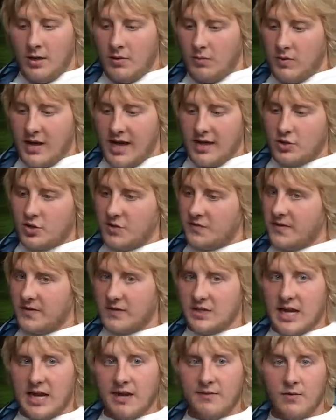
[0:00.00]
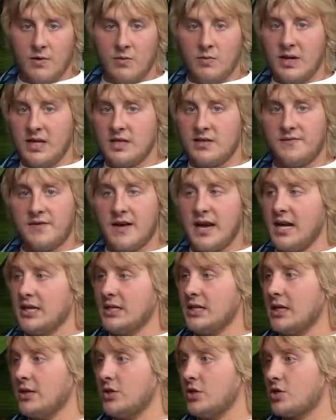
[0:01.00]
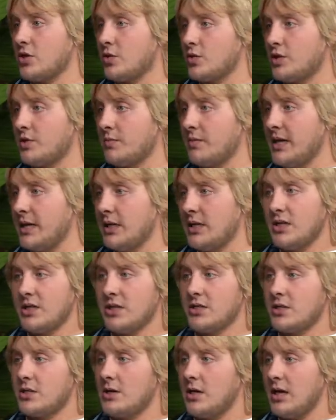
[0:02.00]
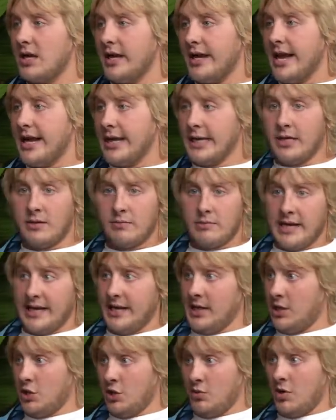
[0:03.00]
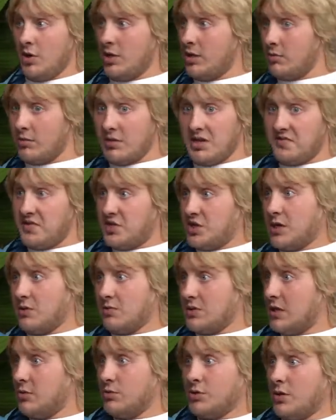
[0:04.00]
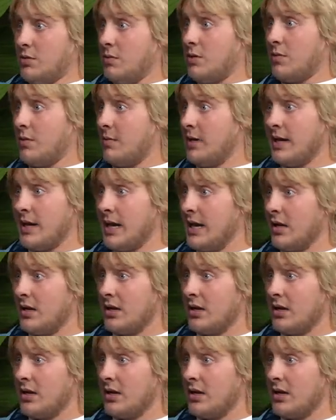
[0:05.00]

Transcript: yeah, just tell everyone where to find you, your social medias, anything you want to give a shout out to, you know what I mean, anything